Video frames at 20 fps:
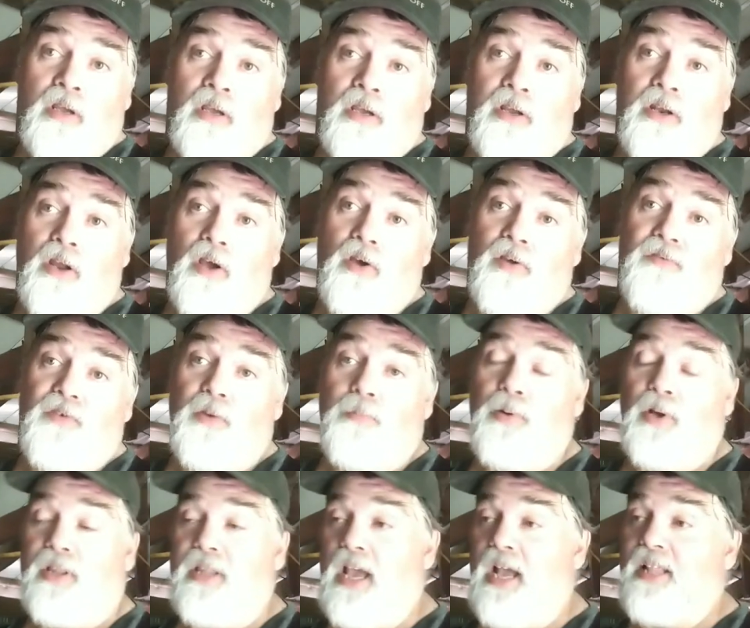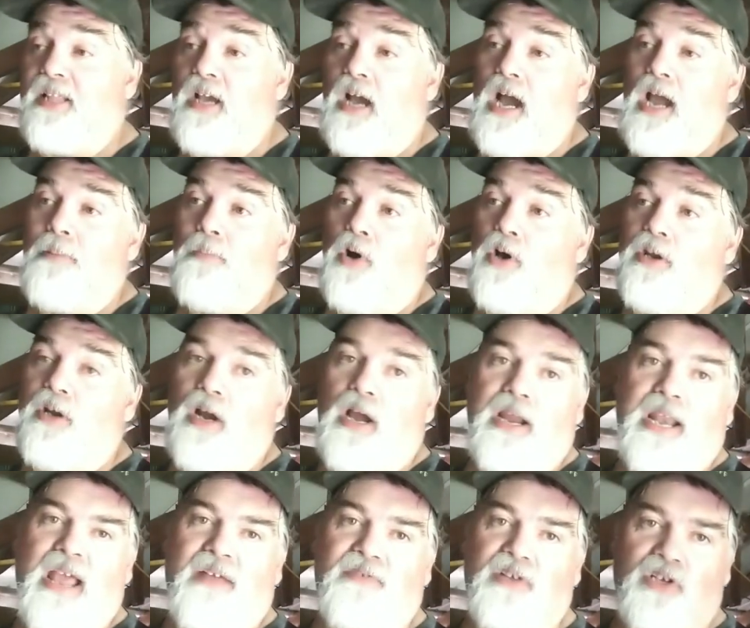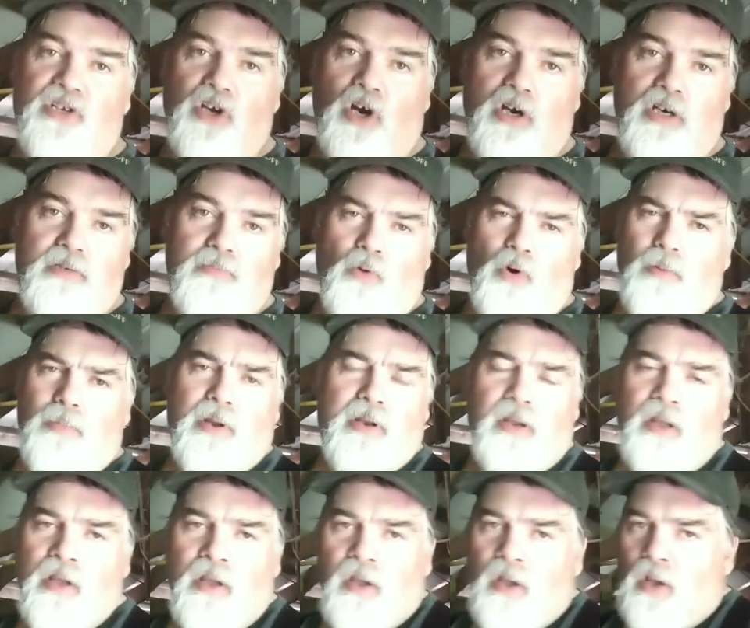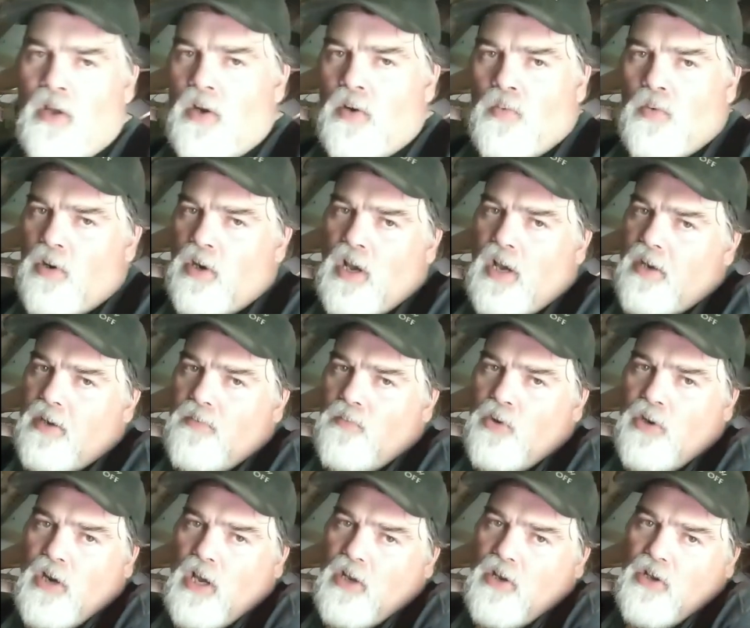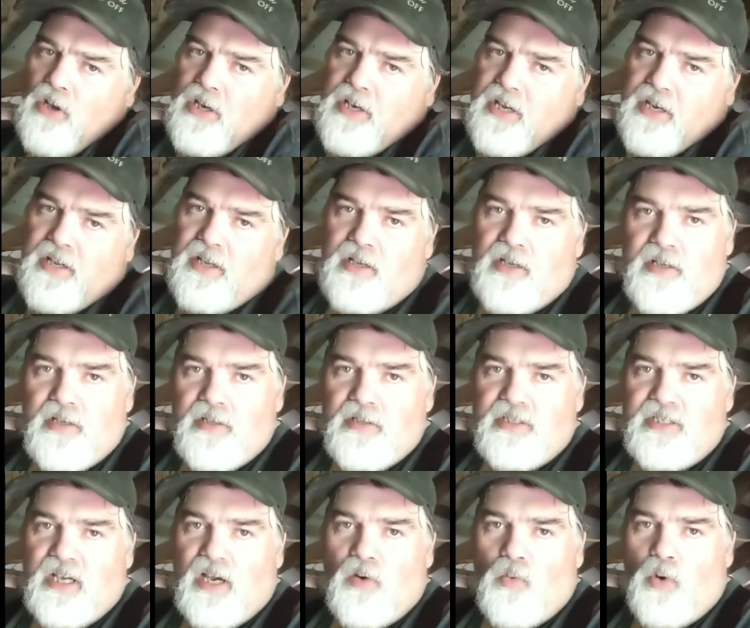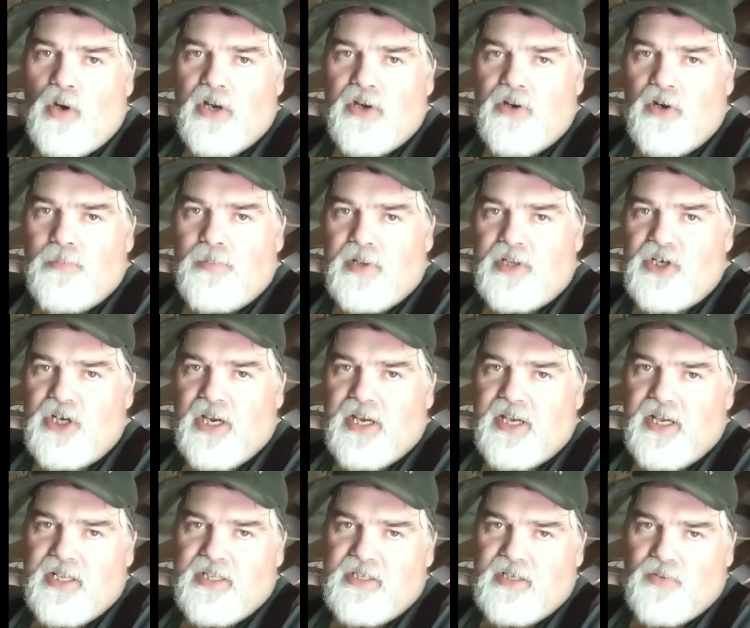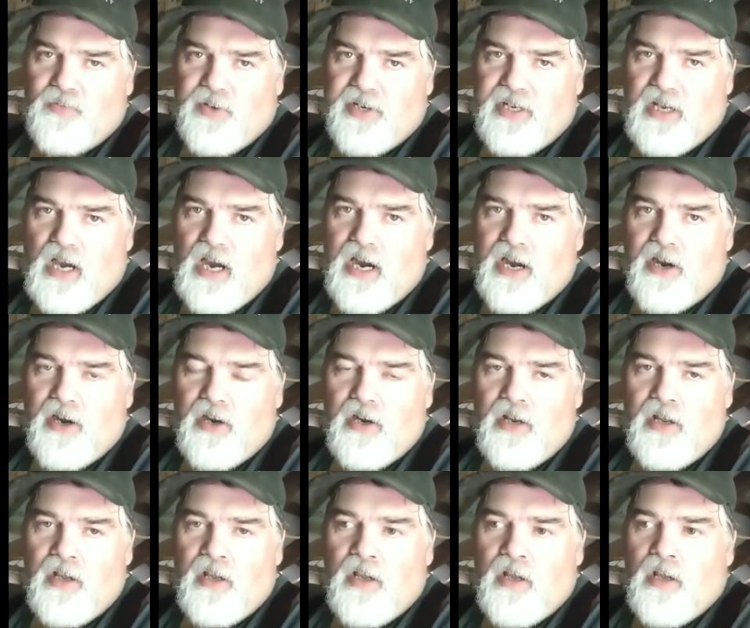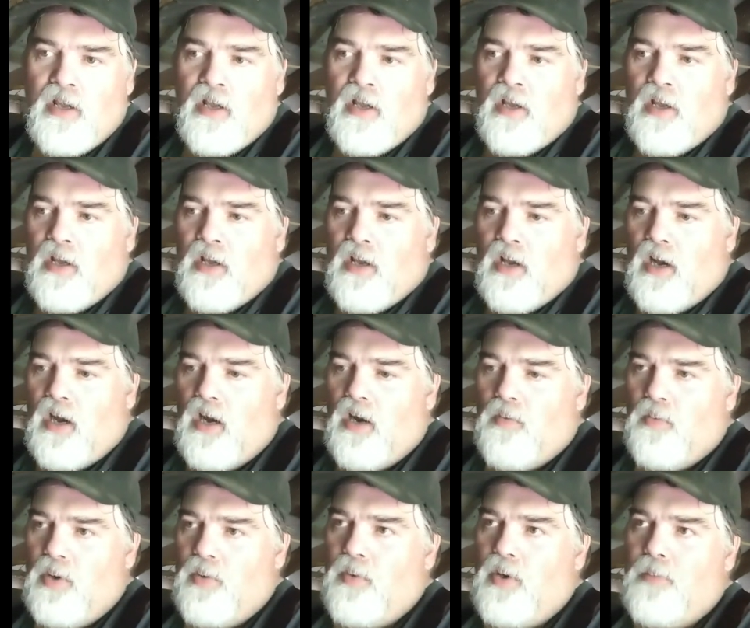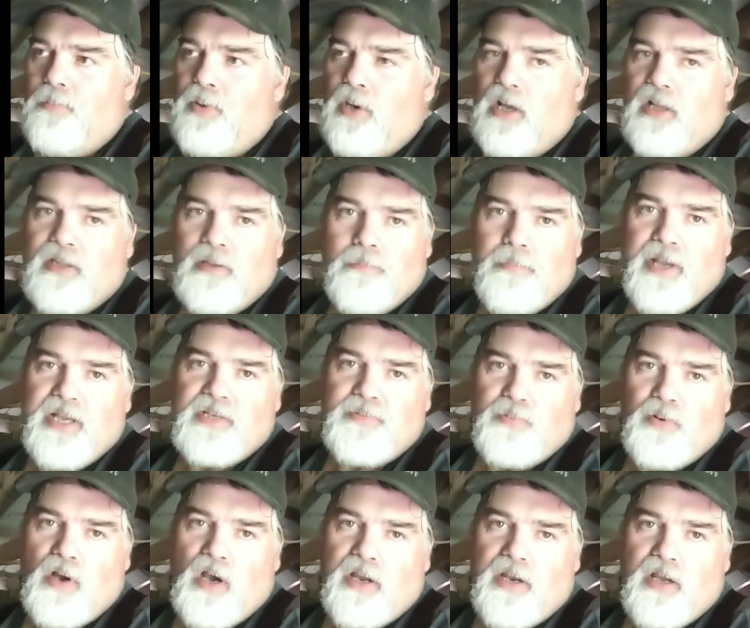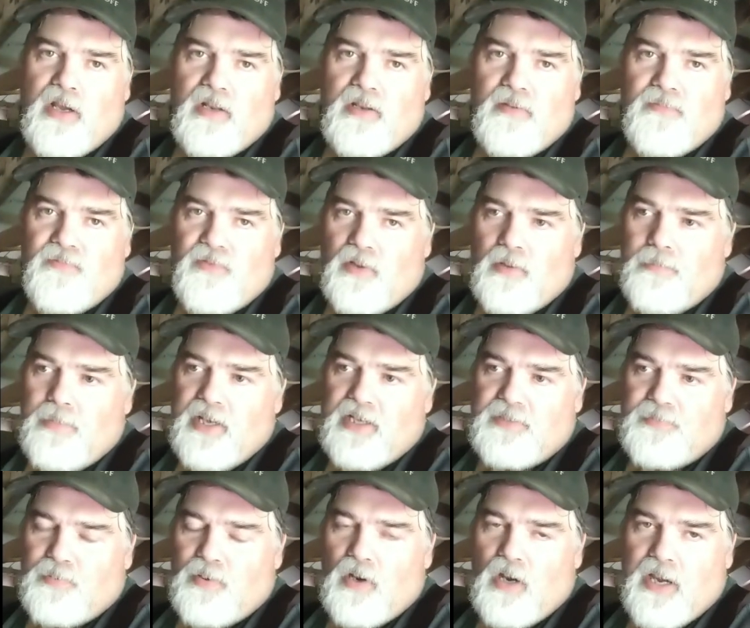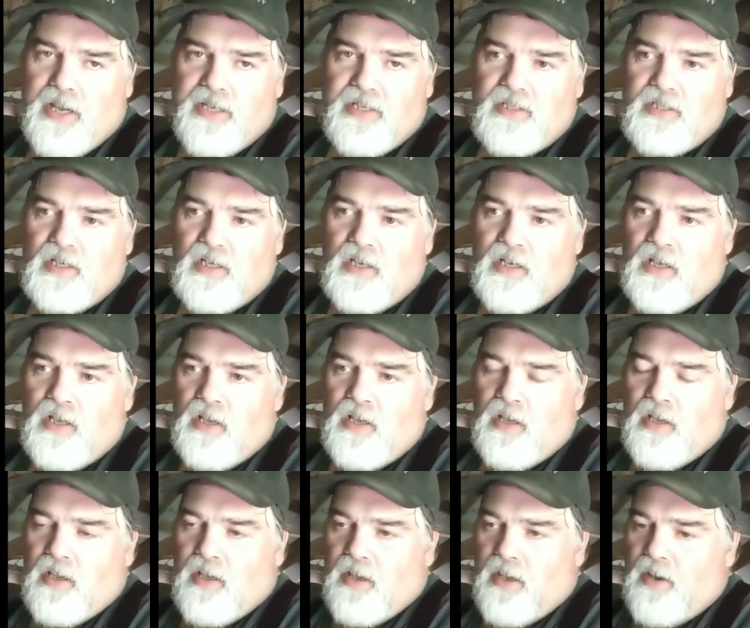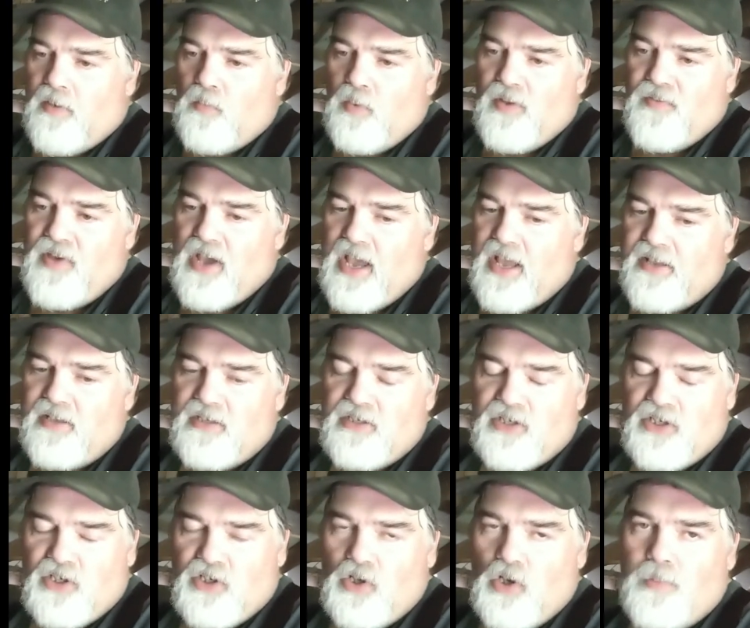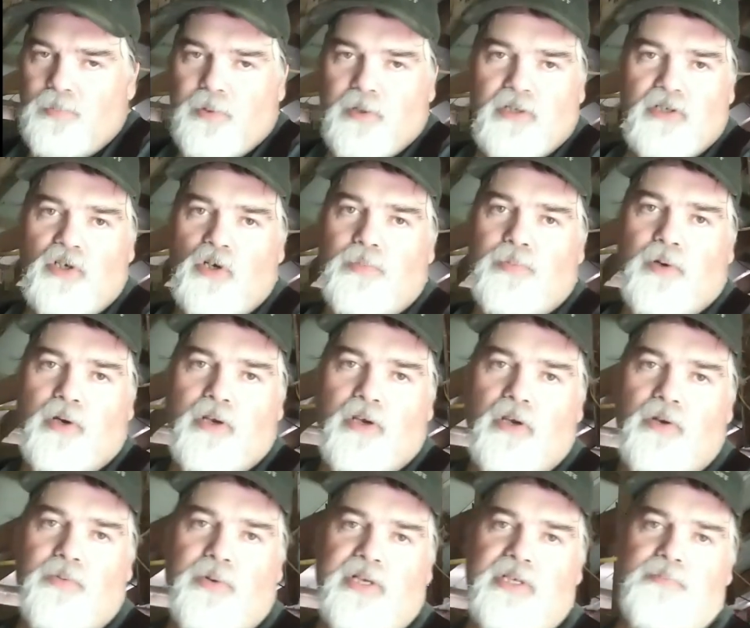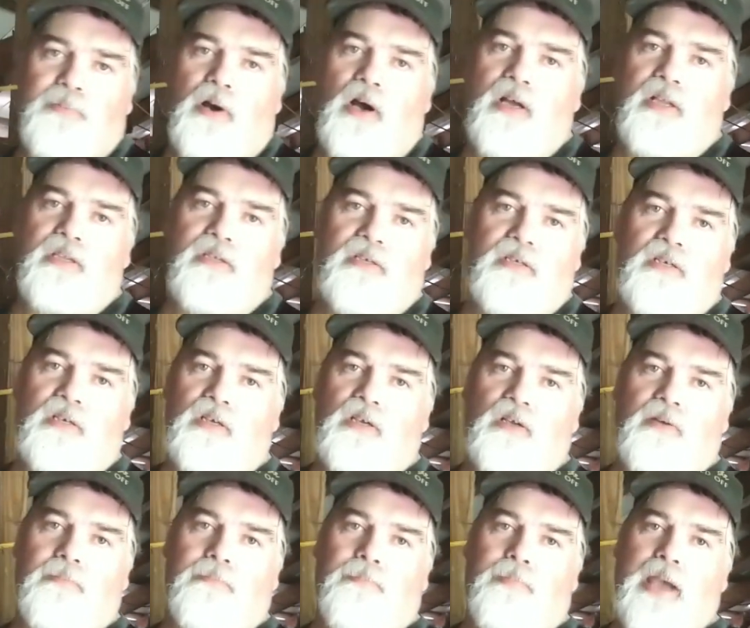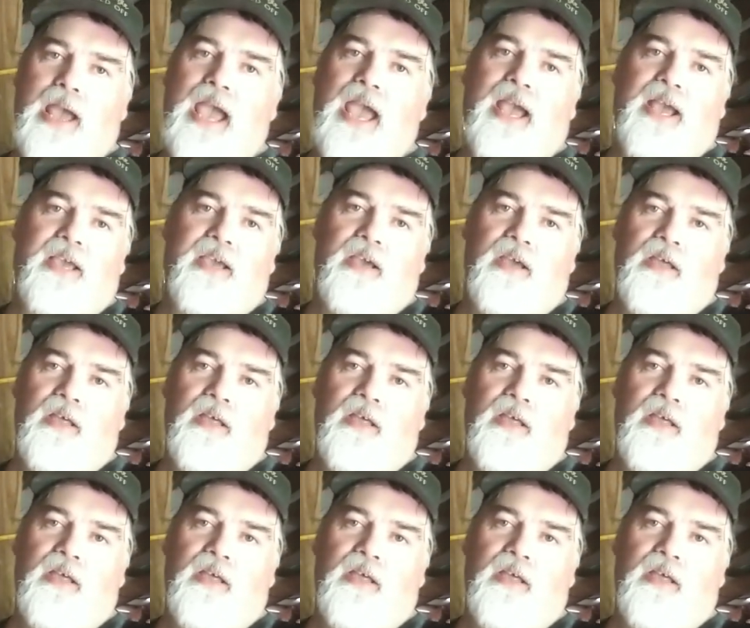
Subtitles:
You know, if you put that time on there, I'd have to charge more. But we're not looking to sell one group of chickens and retire. We want to put out the best product for the best price, and we've had super good response back,